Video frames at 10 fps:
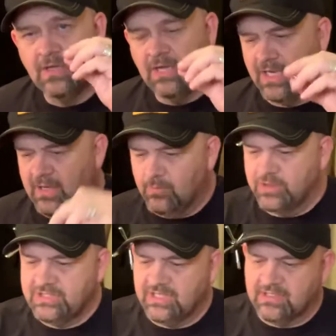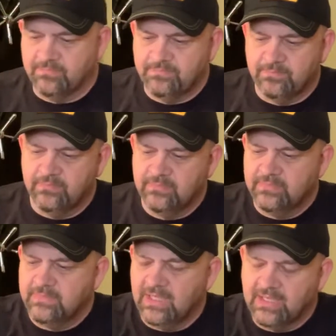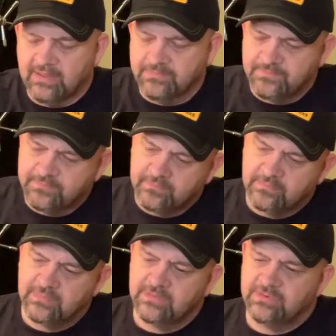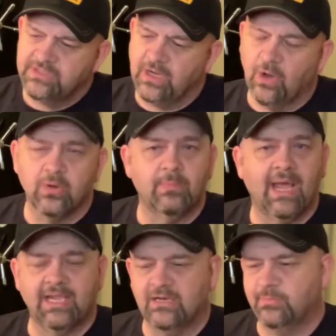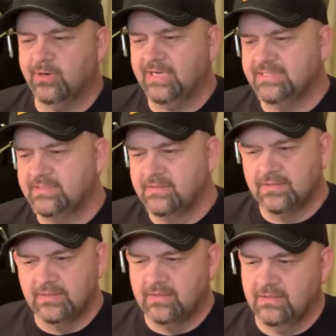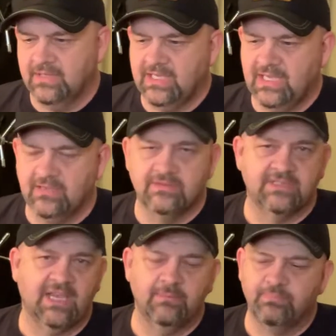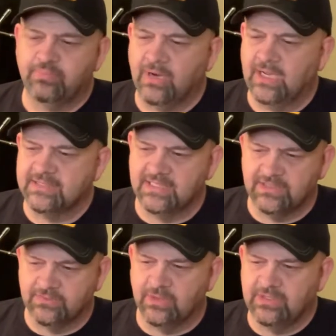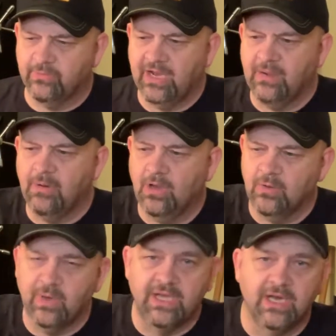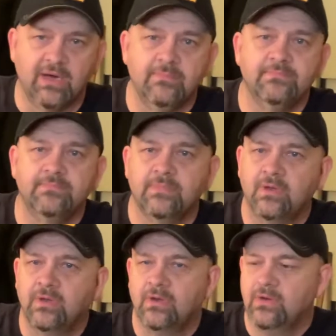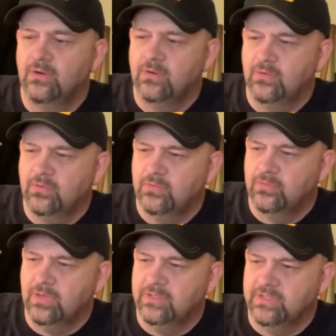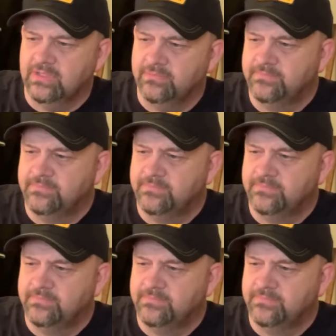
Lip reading: Once you get the shell holder back in the press, again, same process. Run the ram all the way up. Run the